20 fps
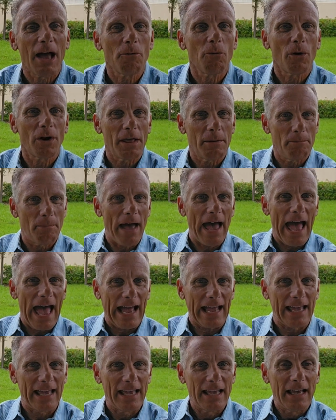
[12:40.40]
want it
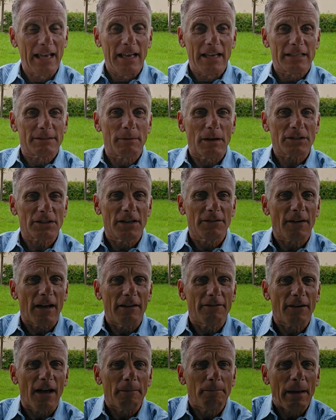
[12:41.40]
back. Especially
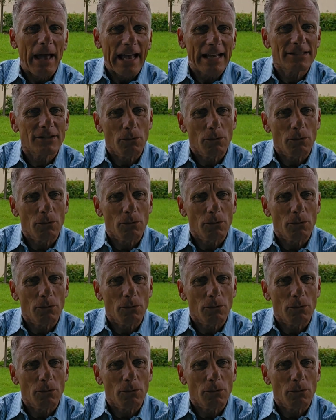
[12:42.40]
if I pass